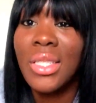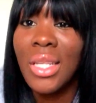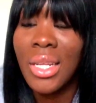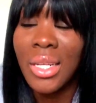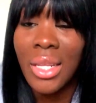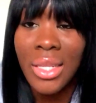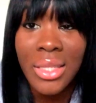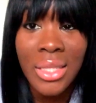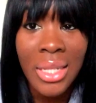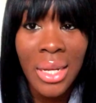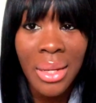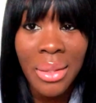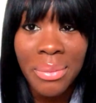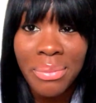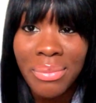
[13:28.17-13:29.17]
Another
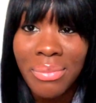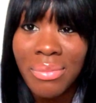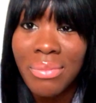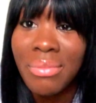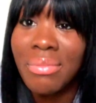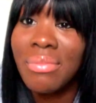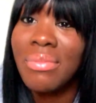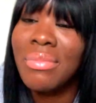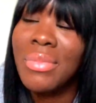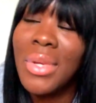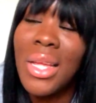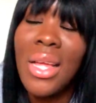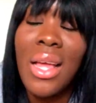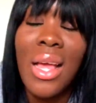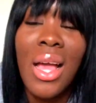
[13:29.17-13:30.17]
time,
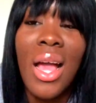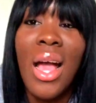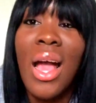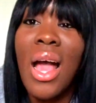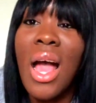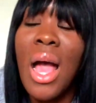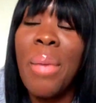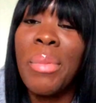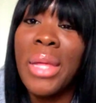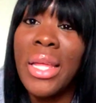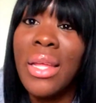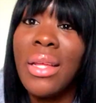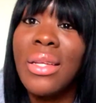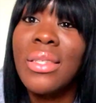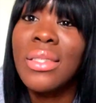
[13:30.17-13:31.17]
I
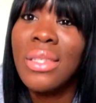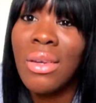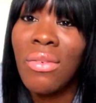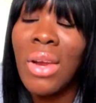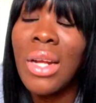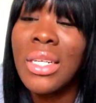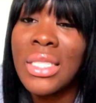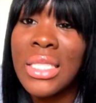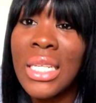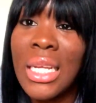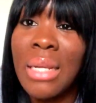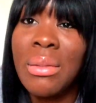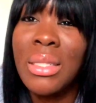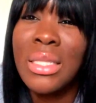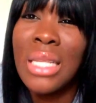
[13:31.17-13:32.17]
made around the
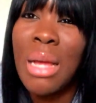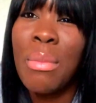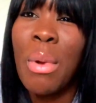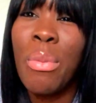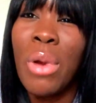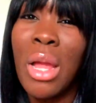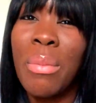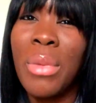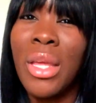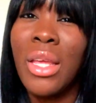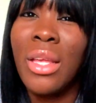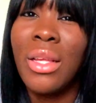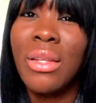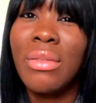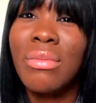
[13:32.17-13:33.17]
same. This time I probably
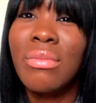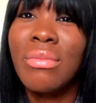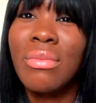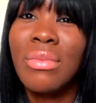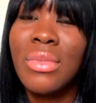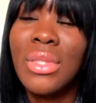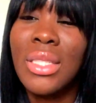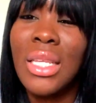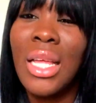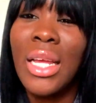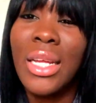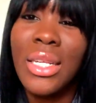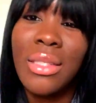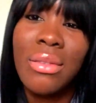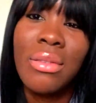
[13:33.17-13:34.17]
made
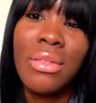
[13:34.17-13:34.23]
like